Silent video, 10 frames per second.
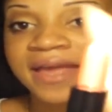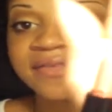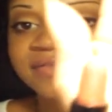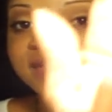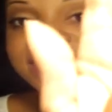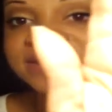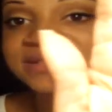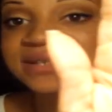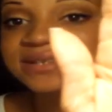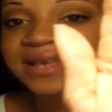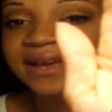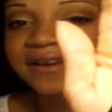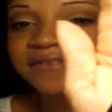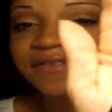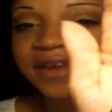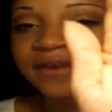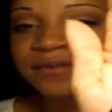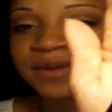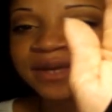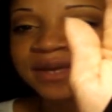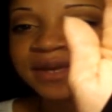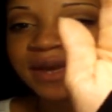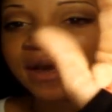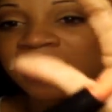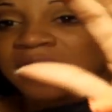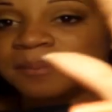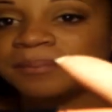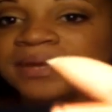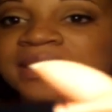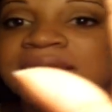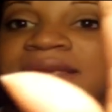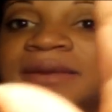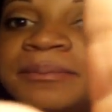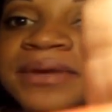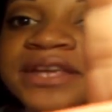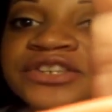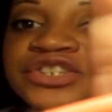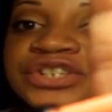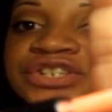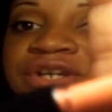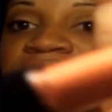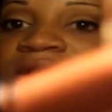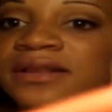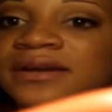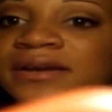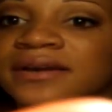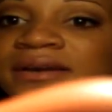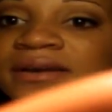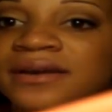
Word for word: and this is like a very uh, pinky peachish color